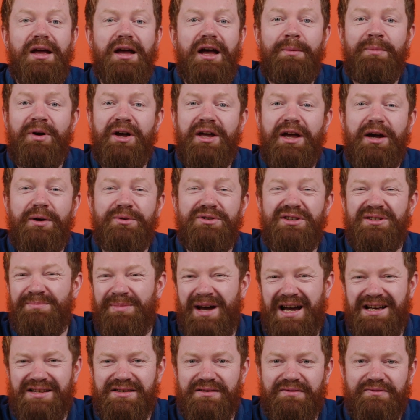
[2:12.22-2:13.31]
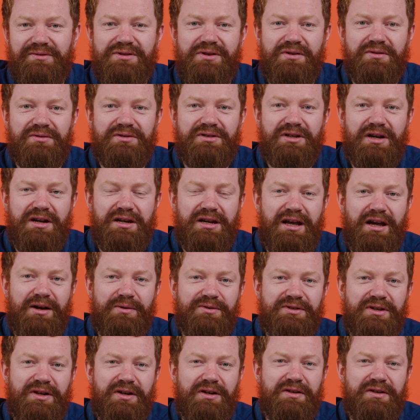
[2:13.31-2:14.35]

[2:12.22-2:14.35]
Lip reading: And my house is massive, so tiny house it